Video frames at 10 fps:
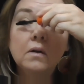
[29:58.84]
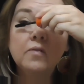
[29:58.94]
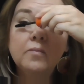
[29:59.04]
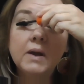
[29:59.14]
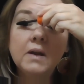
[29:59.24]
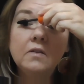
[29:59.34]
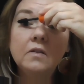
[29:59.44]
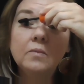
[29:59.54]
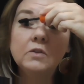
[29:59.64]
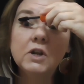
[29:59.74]
I've made
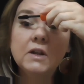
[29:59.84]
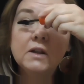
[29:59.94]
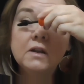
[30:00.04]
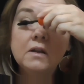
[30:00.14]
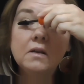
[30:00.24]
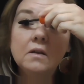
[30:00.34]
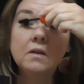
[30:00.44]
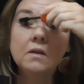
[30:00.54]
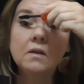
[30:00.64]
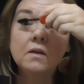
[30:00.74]
some jelly
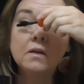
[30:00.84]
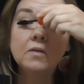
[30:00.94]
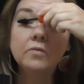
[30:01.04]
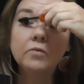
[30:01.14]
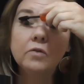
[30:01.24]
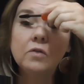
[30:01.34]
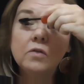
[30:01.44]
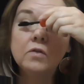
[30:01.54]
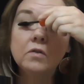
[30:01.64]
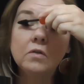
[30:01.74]
and
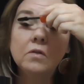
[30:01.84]
fruit